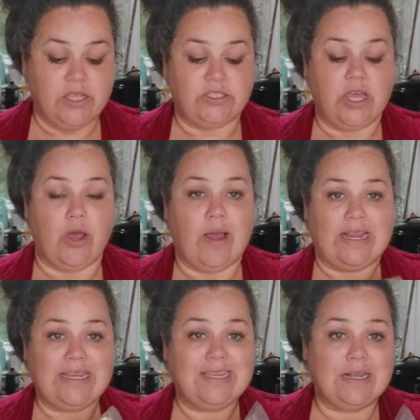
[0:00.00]
So
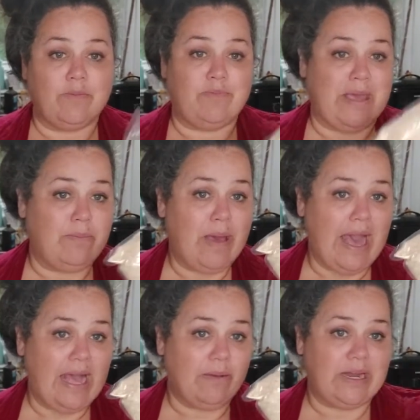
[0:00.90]
I didn't get a big
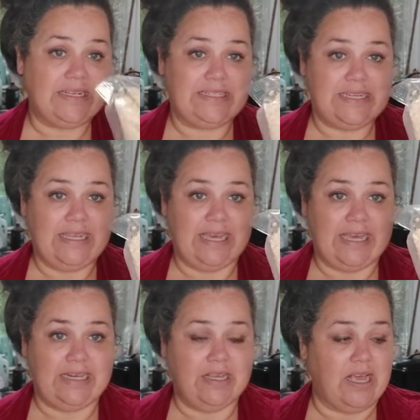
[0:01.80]
pack, but I did
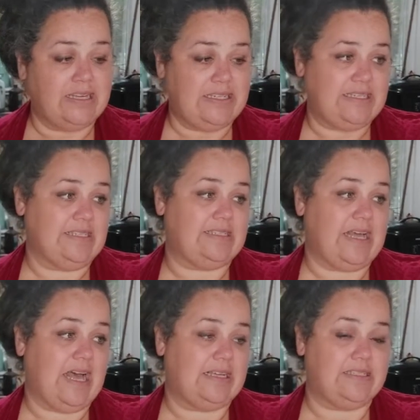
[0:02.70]
get a decent
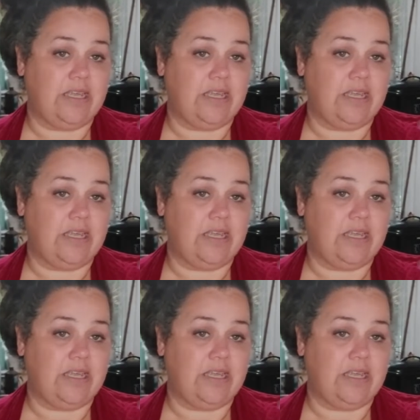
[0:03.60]
size.